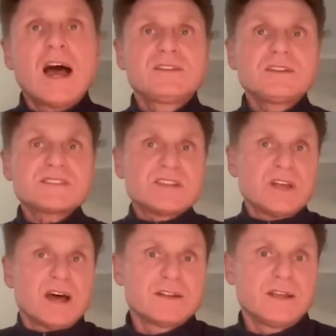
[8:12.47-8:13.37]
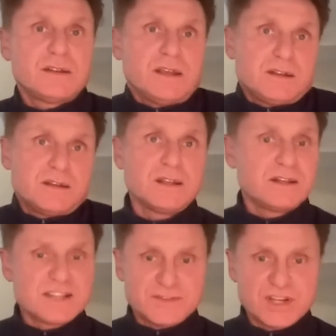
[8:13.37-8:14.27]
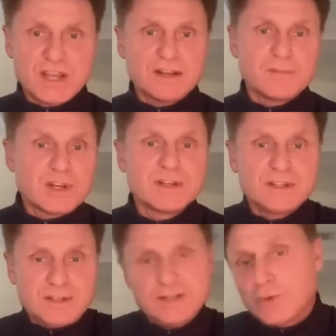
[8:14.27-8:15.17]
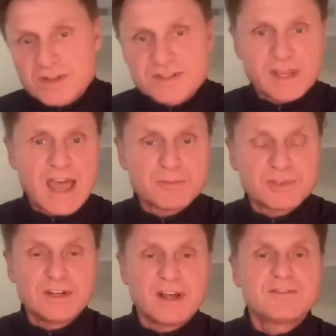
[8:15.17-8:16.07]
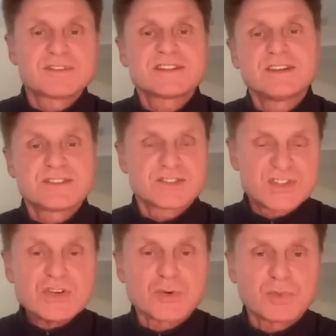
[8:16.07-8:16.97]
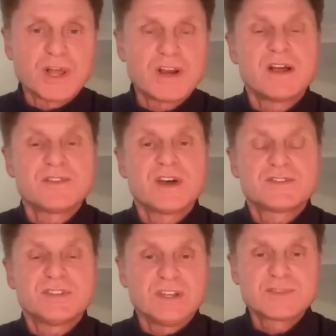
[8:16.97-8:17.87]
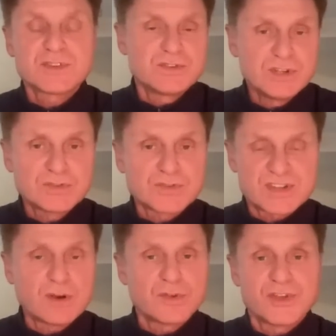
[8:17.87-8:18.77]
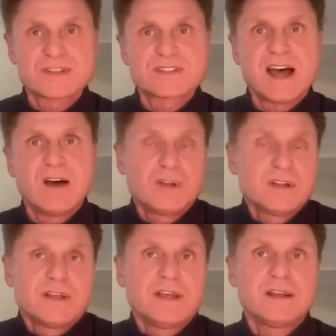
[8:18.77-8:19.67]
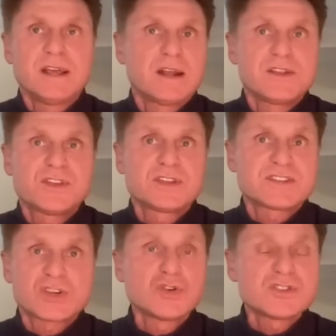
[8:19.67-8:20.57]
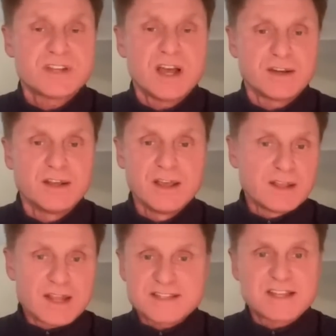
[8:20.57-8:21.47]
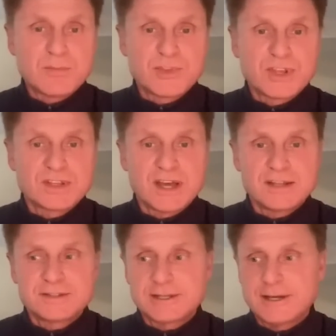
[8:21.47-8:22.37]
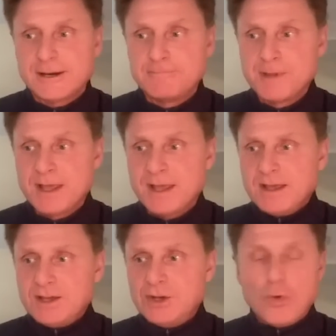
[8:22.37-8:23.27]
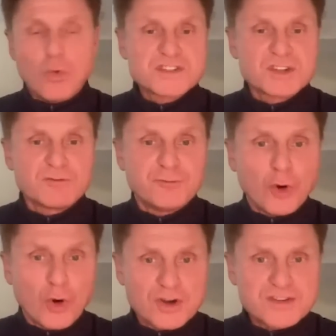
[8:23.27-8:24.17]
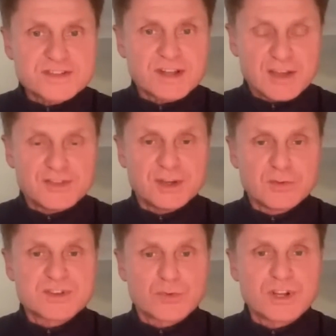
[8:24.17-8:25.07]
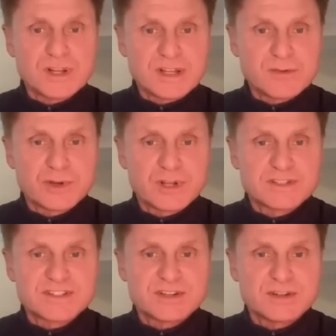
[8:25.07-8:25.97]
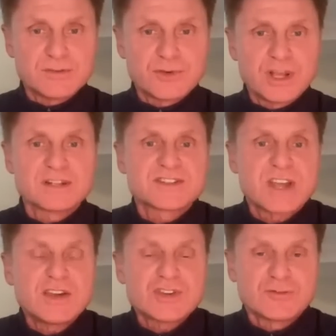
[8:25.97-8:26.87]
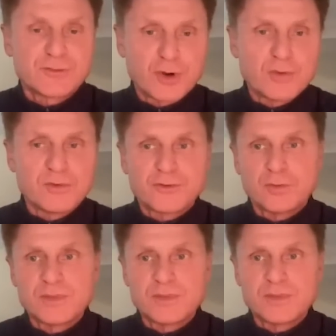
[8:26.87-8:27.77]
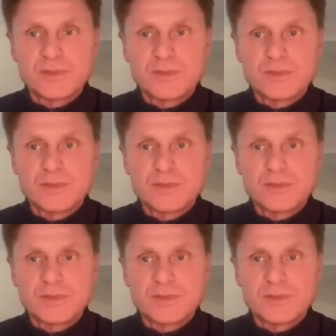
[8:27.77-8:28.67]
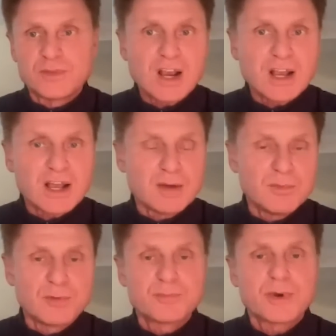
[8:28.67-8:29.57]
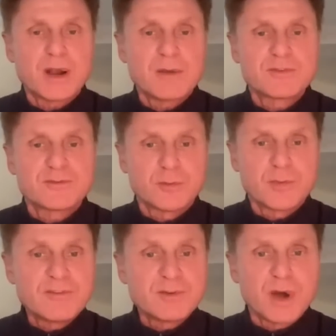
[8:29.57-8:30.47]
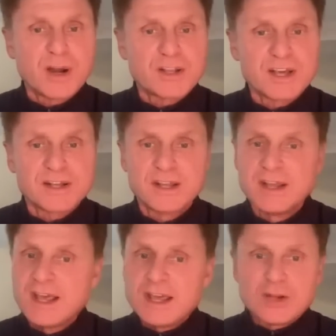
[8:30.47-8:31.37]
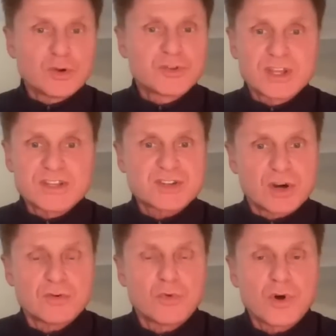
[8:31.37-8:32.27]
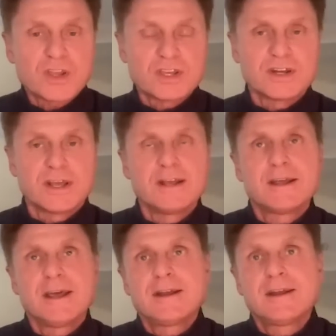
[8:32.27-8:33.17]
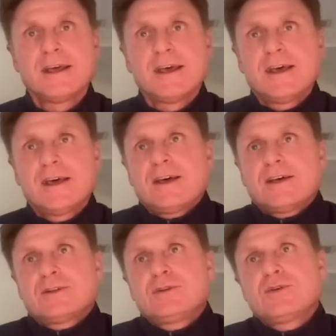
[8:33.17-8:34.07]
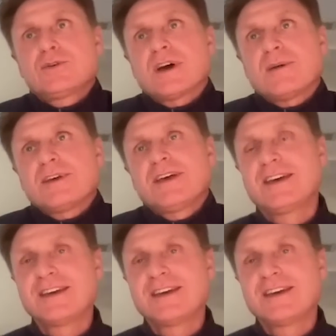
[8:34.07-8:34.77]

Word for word: see that, and and and as I said, I mean, he he was the captain. Obviously, he's a senior player on that team, so you need to settle things down, and and, and I think that's a good sign. That's something that. Uh, you know wasn't forced i think was a real, real realization from from not just Xhaka but probably from everybody that you know things aren't working and and look i mean